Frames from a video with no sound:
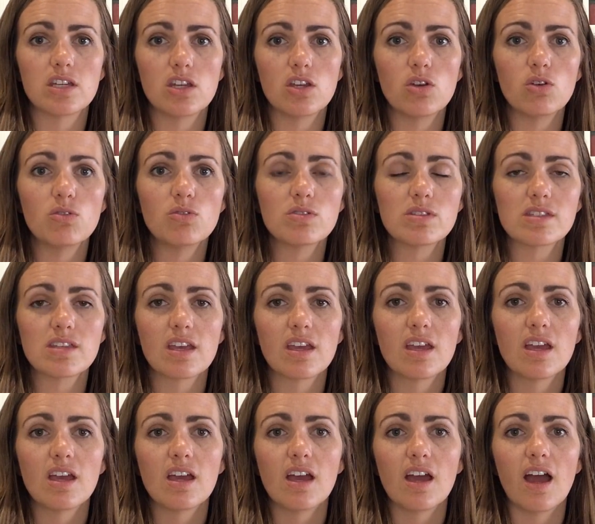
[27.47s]
use.
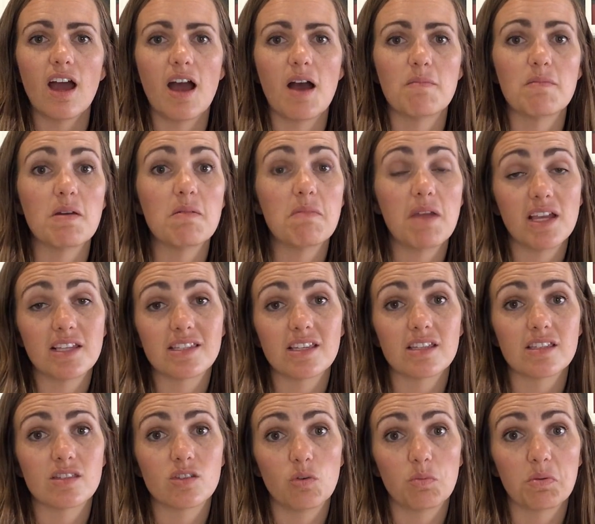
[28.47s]
It makes it
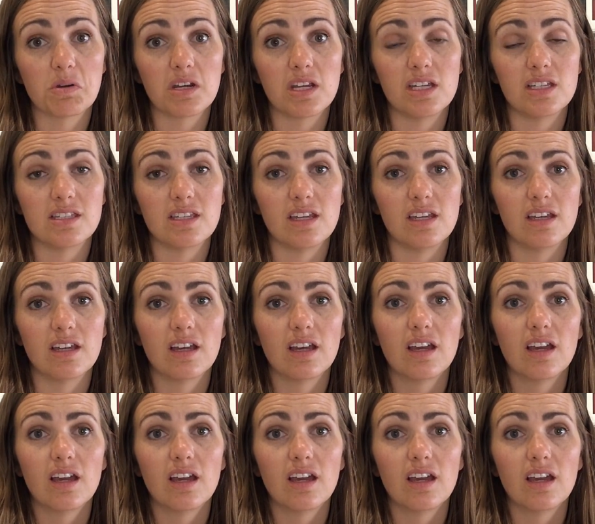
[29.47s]
super easy.